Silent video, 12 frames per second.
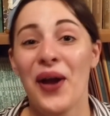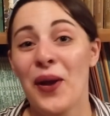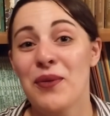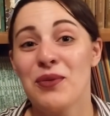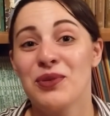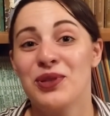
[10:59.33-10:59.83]
I
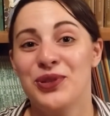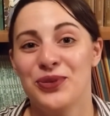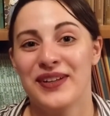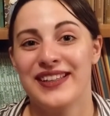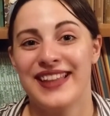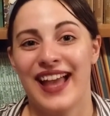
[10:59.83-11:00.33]
hope you
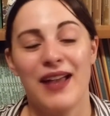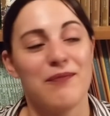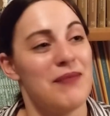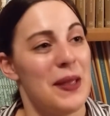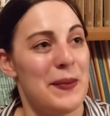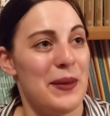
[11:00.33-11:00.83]
enjoyed that.
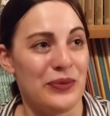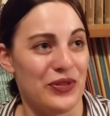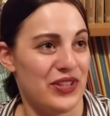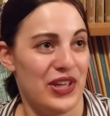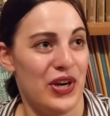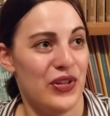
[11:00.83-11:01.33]
Maybe it's
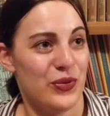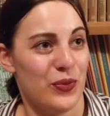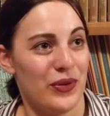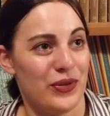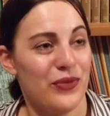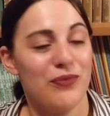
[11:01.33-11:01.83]
just a of
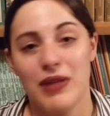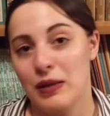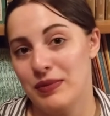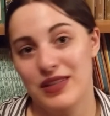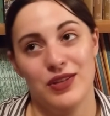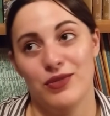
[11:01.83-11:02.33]
twaddle.
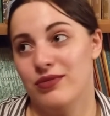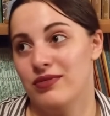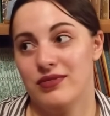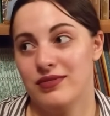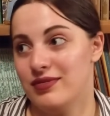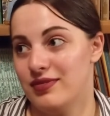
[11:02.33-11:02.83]
Maybe you
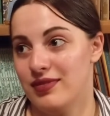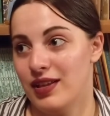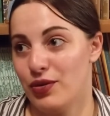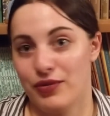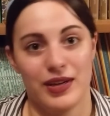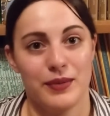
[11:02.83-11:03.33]

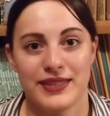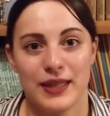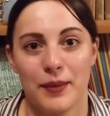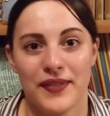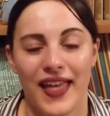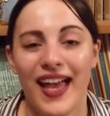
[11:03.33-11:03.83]
agree with
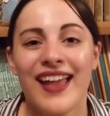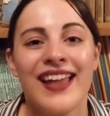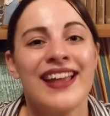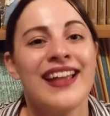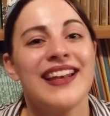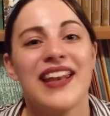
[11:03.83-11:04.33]
some of that.
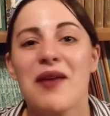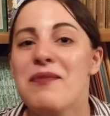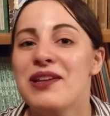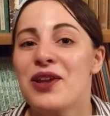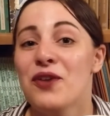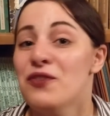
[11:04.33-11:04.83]
Let
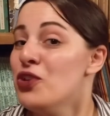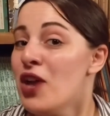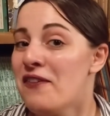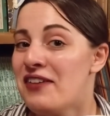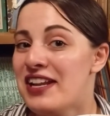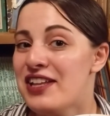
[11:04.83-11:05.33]
me know if you
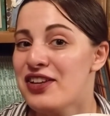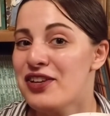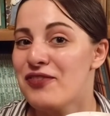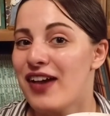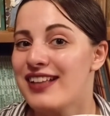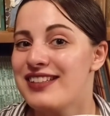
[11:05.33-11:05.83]
have any good
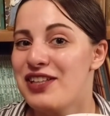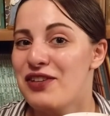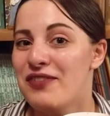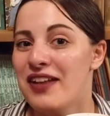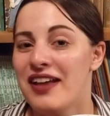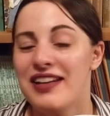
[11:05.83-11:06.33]
advice that
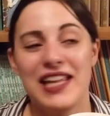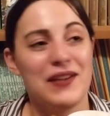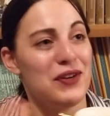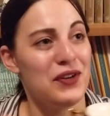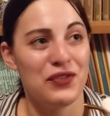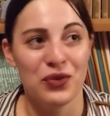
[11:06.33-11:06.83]
you've learned,
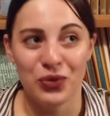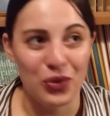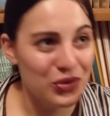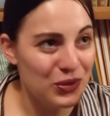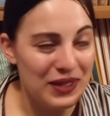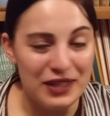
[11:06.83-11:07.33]
even if you're
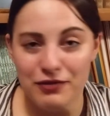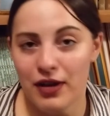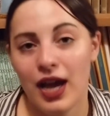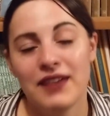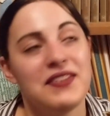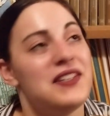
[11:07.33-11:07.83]
not
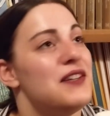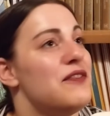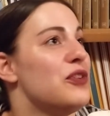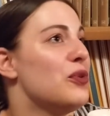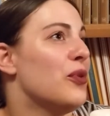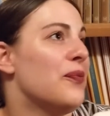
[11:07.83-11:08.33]
25, even
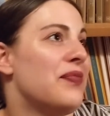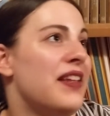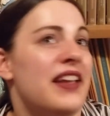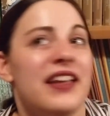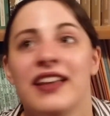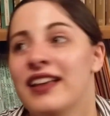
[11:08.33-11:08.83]
if you're
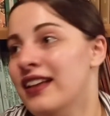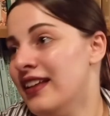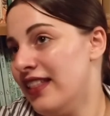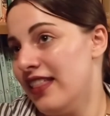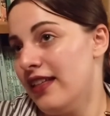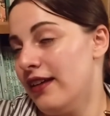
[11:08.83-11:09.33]

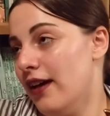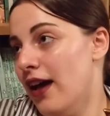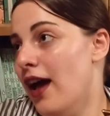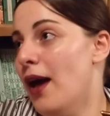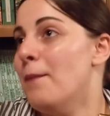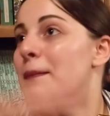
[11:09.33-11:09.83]

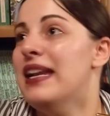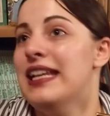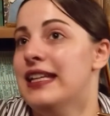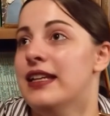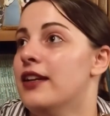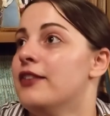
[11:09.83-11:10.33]

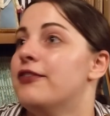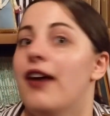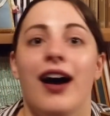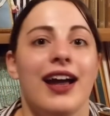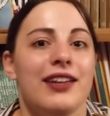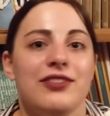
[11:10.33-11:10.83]

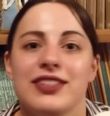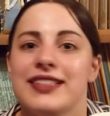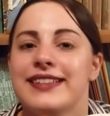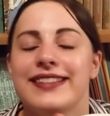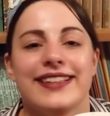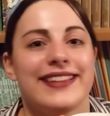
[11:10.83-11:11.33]
1,000,005.
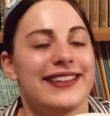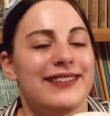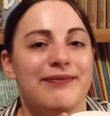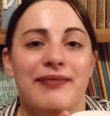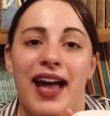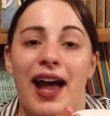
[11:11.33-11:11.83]
Just
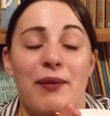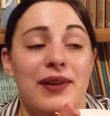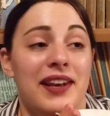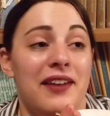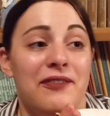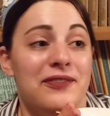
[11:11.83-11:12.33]
I
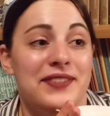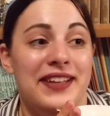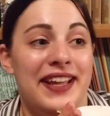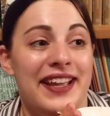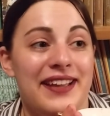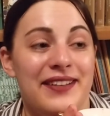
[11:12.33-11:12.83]
would love
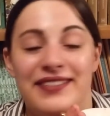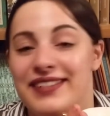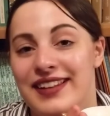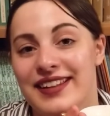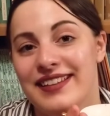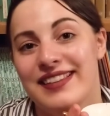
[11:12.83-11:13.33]
to hear
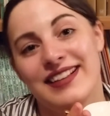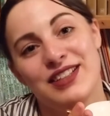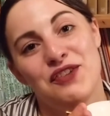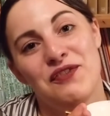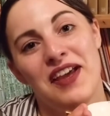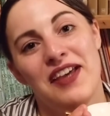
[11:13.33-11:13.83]

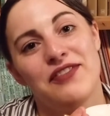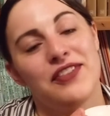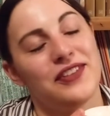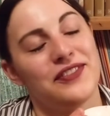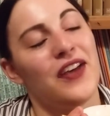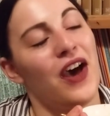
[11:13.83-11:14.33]
things you've learned,
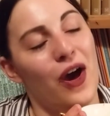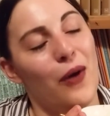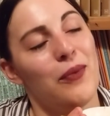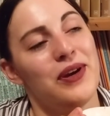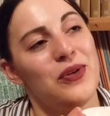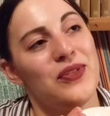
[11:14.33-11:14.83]
the
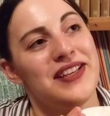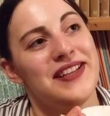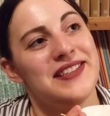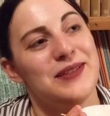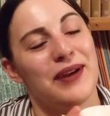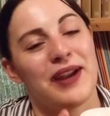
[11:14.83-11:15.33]
hard way or the
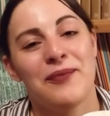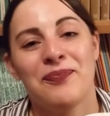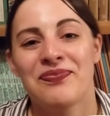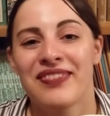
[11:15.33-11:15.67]
easy way.